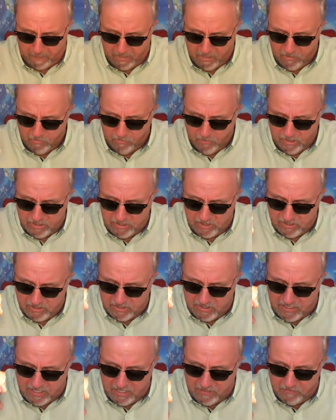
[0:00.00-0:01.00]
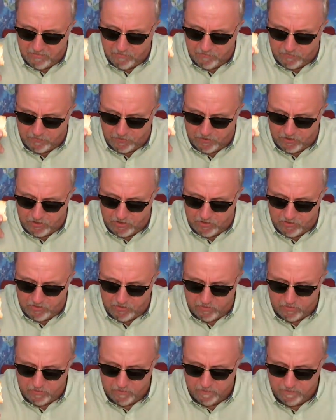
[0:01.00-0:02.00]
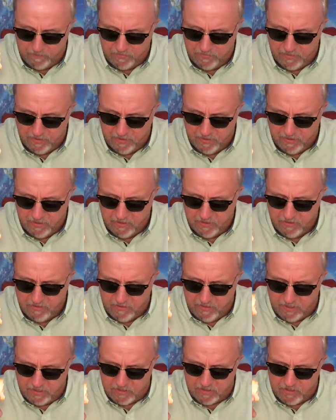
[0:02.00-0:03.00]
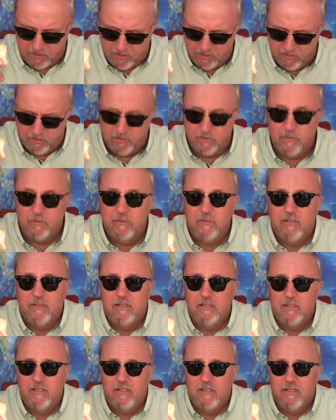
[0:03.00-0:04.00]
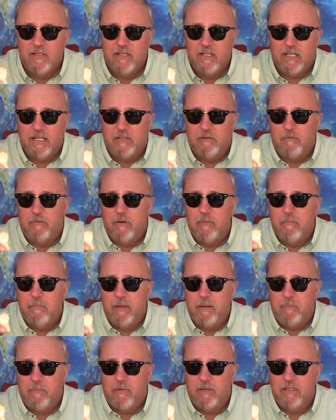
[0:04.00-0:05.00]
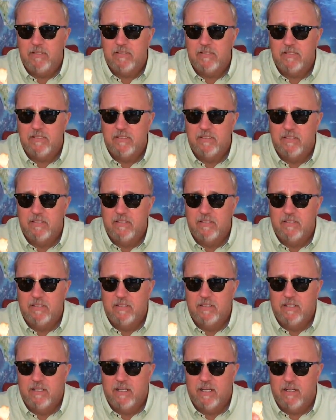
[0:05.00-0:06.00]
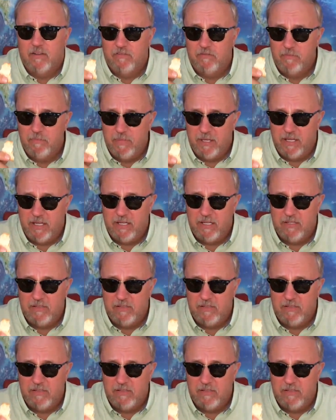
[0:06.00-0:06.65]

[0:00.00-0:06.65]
which is given for you. This do in remembrance of me.